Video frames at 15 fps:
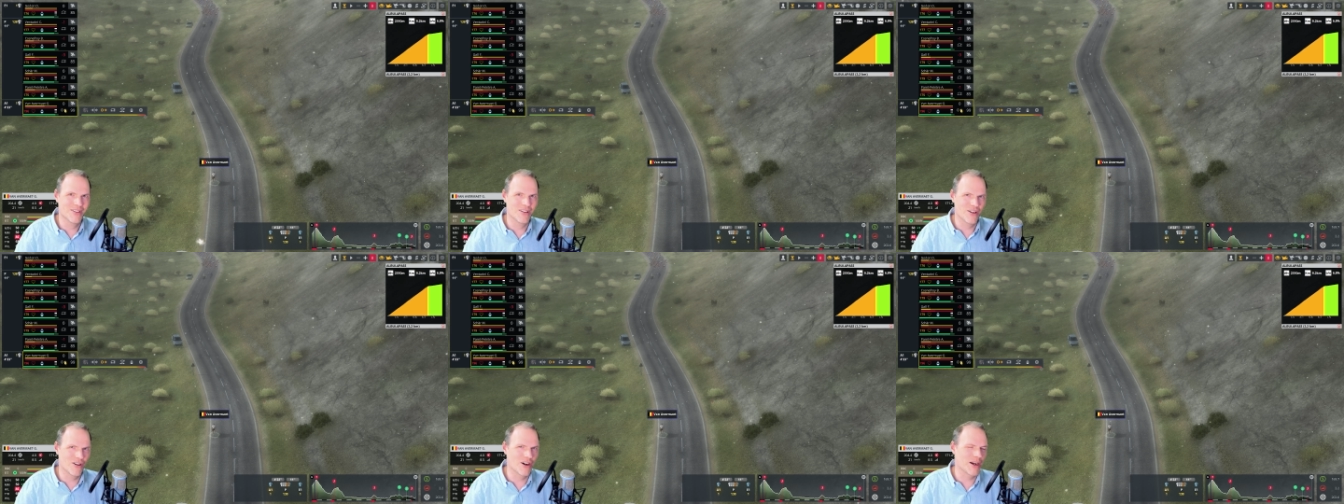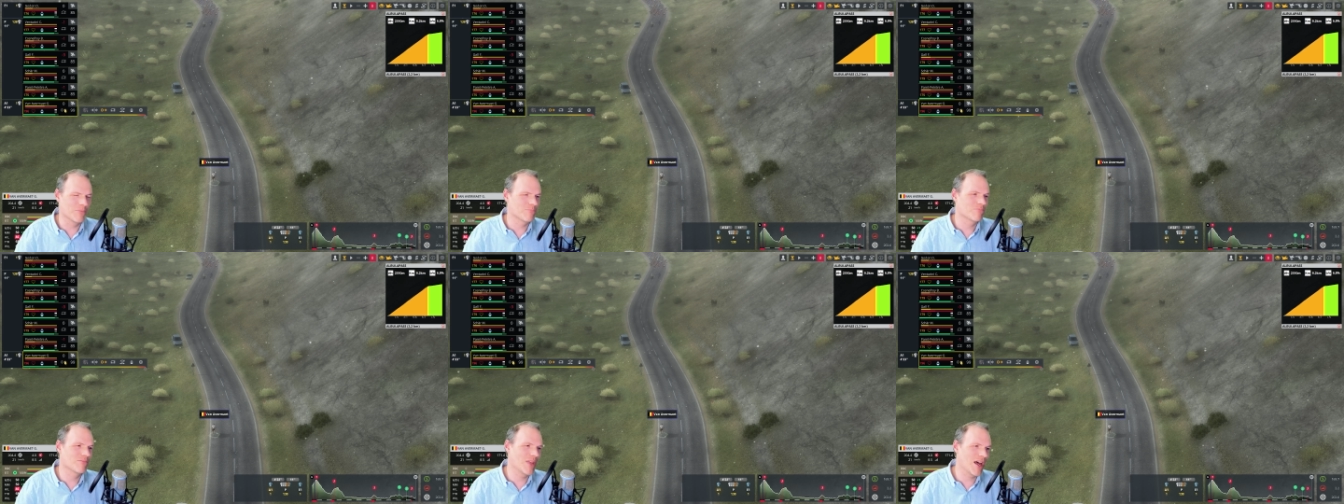All right,
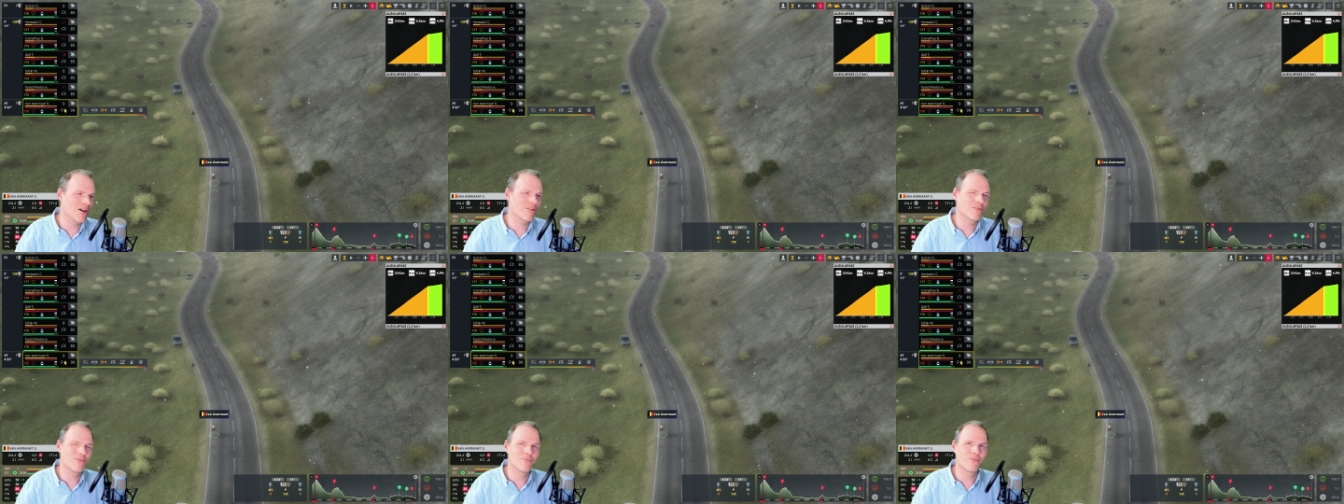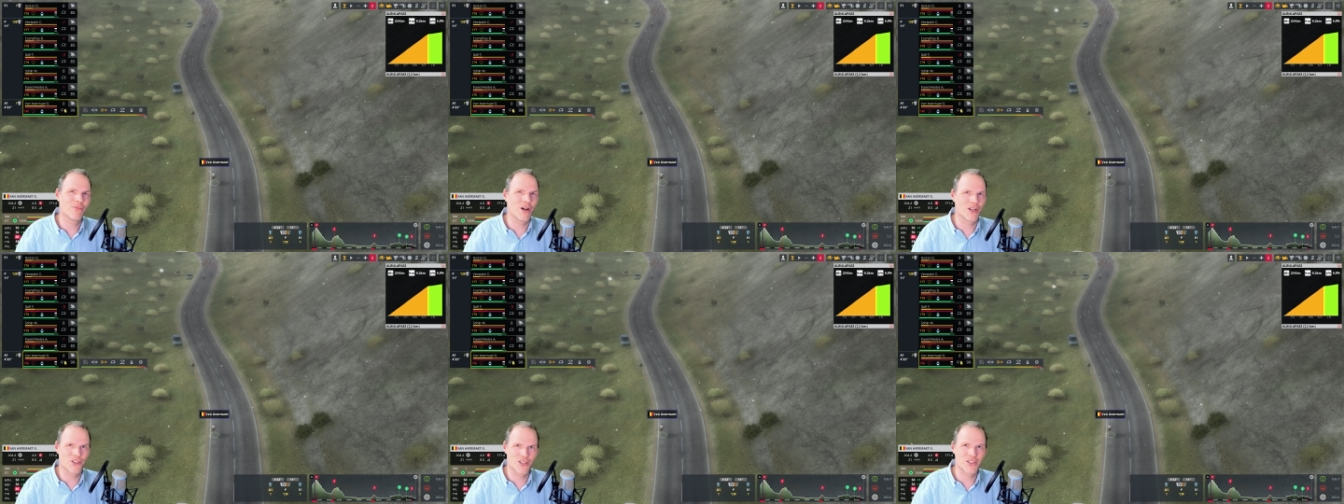now
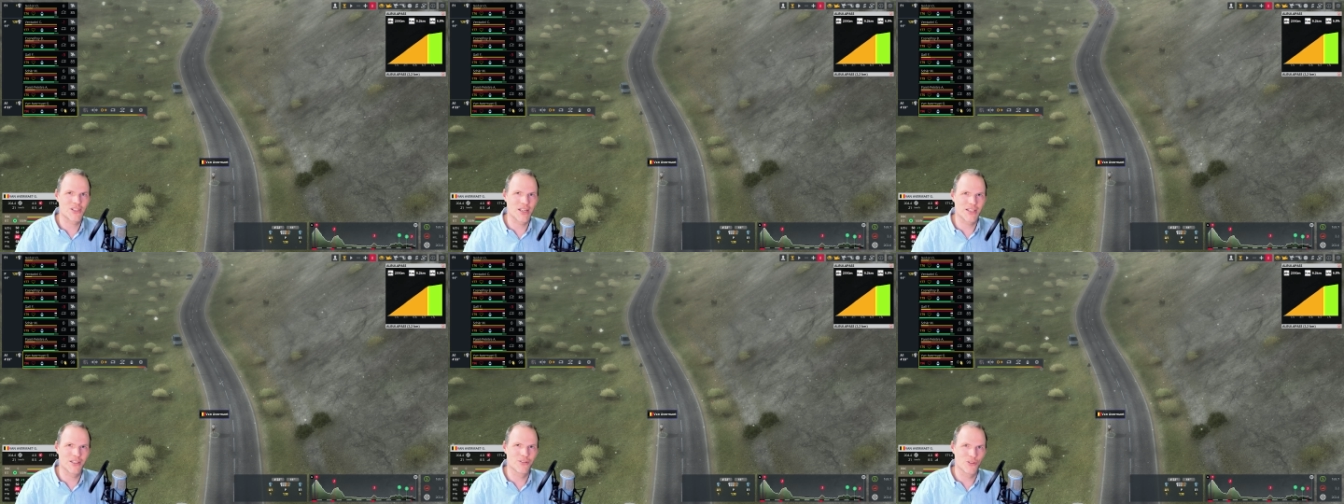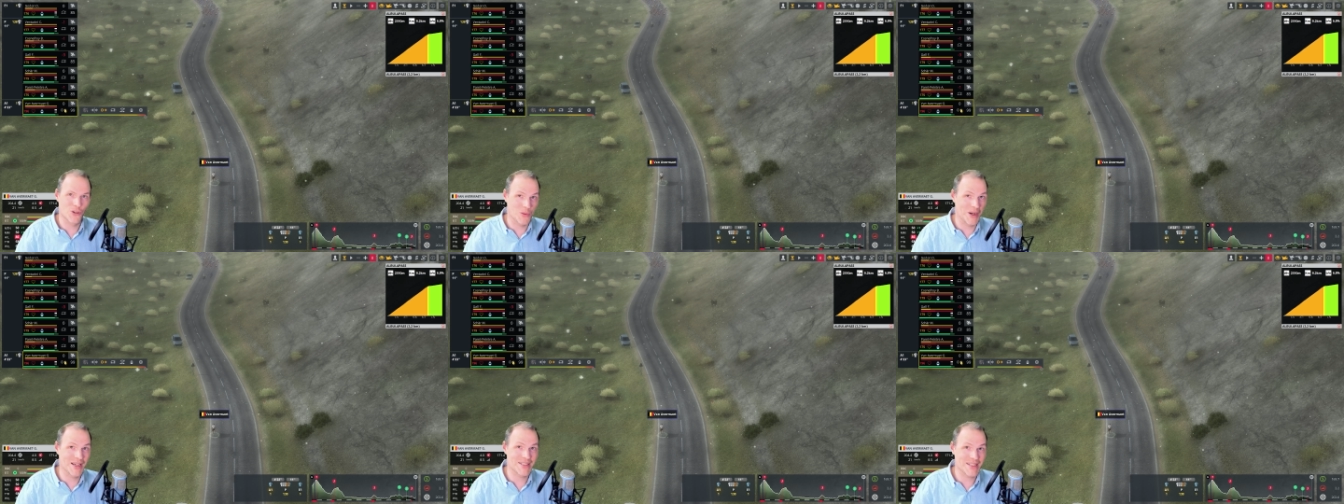I just get into
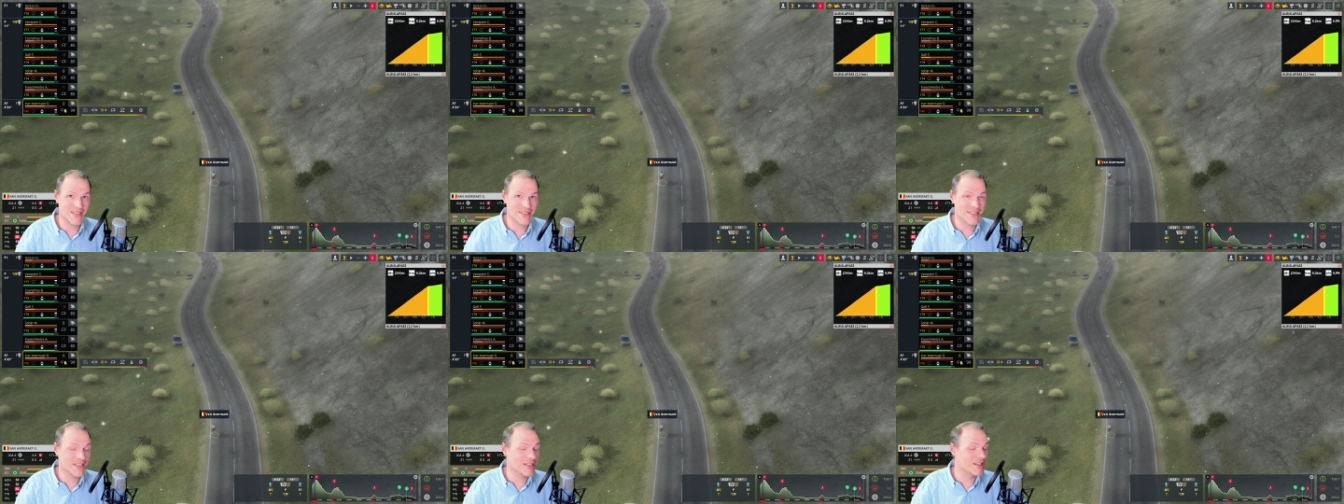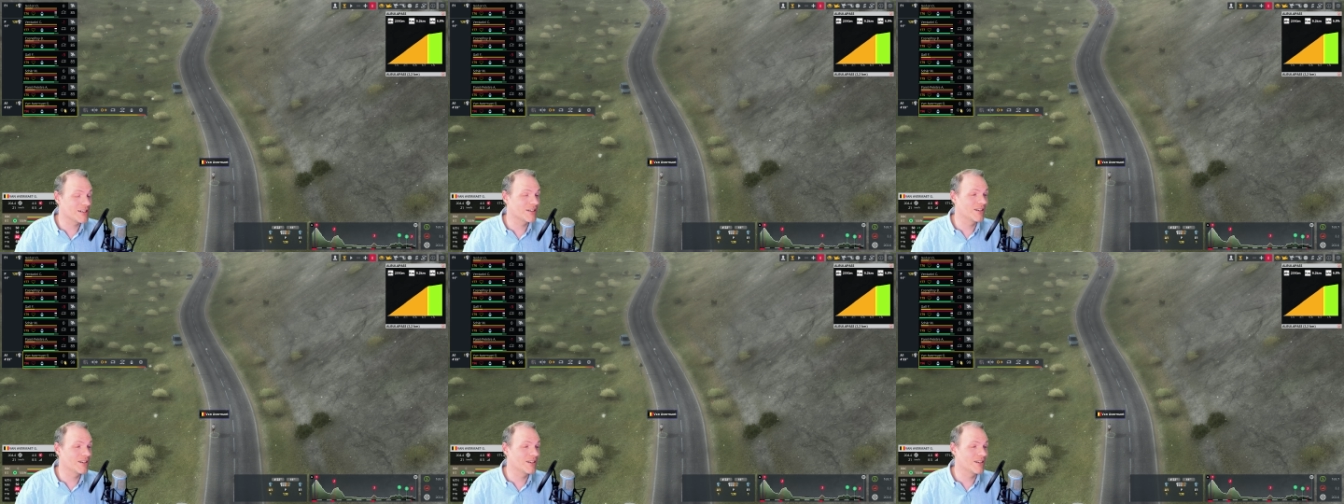quiet testing,